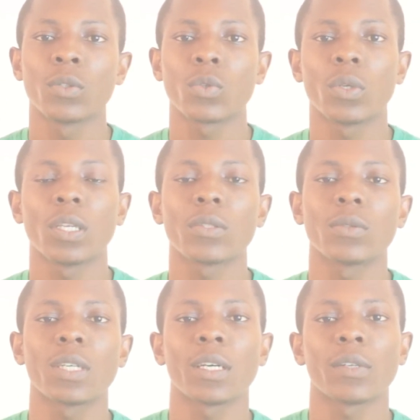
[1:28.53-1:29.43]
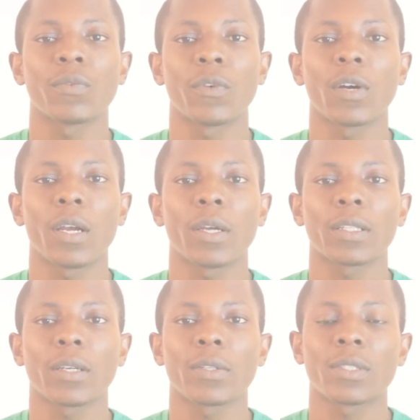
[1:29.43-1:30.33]
So let's look at the four
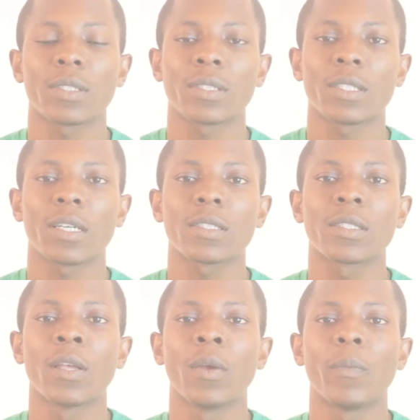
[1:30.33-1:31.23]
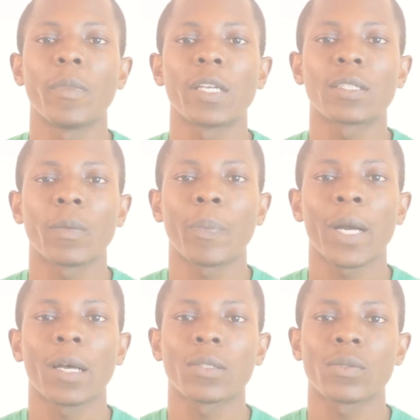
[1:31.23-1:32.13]
characteristics that makes a
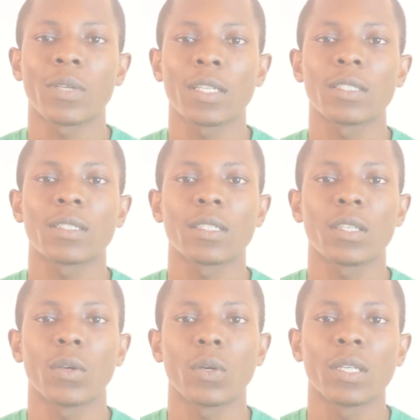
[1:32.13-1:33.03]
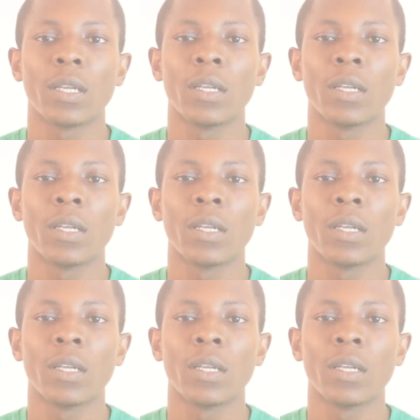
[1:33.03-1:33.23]
password secured.